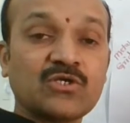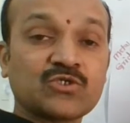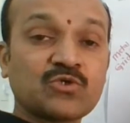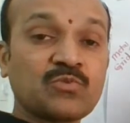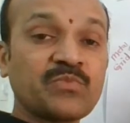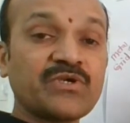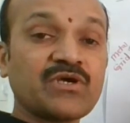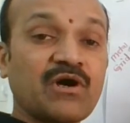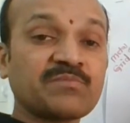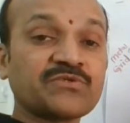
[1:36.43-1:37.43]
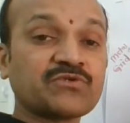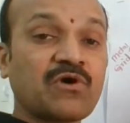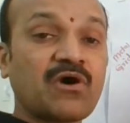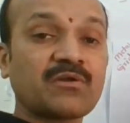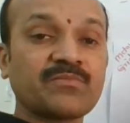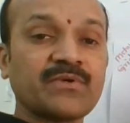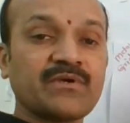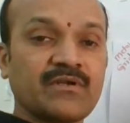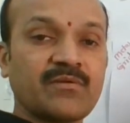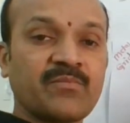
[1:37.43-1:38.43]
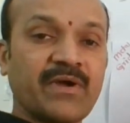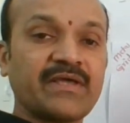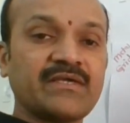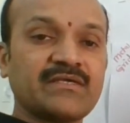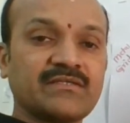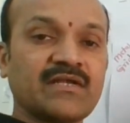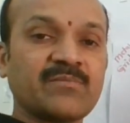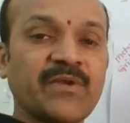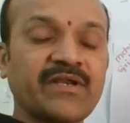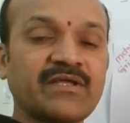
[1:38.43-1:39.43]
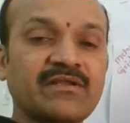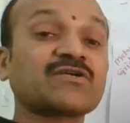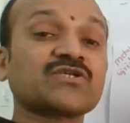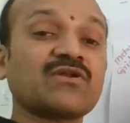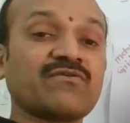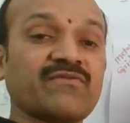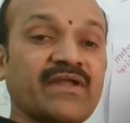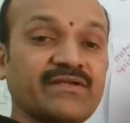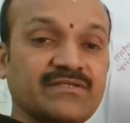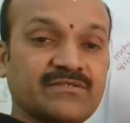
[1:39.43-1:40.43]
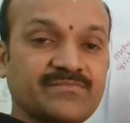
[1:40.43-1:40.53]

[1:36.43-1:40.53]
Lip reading: should be absorbed by that material reflection of light.